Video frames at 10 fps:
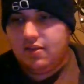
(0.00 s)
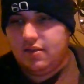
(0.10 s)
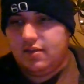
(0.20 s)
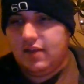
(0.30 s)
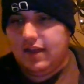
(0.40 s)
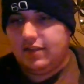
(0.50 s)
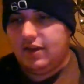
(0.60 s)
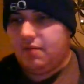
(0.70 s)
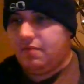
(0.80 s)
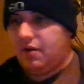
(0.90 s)
that
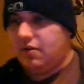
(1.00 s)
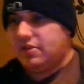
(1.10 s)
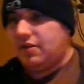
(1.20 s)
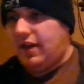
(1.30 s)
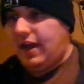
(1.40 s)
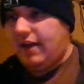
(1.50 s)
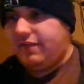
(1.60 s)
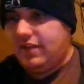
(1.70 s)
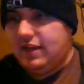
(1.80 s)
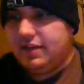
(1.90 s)
there, also I have
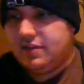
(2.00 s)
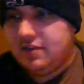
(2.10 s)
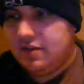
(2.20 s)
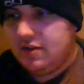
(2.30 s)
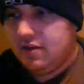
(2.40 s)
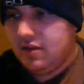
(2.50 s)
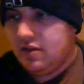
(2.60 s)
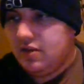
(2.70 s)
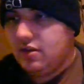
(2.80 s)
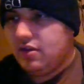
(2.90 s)
these
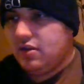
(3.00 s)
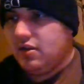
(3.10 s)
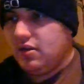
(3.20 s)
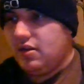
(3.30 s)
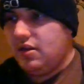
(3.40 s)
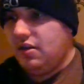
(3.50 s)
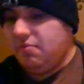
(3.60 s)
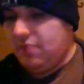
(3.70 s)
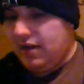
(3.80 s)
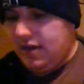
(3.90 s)
in
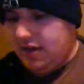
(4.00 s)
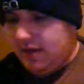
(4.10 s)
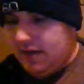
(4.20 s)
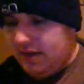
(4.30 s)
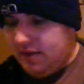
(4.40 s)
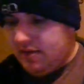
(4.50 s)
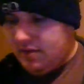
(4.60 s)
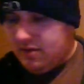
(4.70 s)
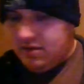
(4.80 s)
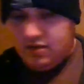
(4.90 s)
my
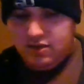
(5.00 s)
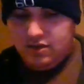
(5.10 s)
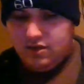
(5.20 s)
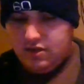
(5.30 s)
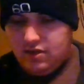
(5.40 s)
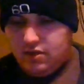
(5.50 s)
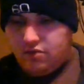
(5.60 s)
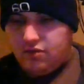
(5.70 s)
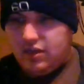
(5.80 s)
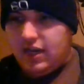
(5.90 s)

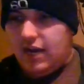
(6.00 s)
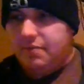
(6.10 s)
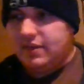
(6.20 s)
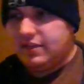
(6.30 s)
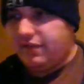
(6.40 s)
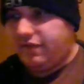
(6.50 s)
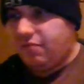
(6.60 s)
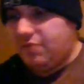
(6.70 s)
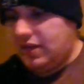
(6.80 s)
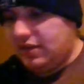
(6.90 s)
3 copies of
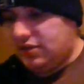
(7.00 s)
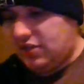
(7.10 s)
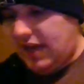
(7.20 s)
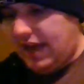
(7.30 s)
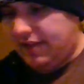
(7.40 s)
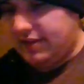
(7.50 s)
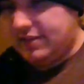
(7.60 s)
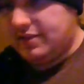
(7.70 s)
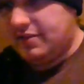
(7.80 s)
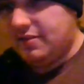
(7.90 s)
Forbidden
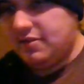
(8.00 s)
Chalice.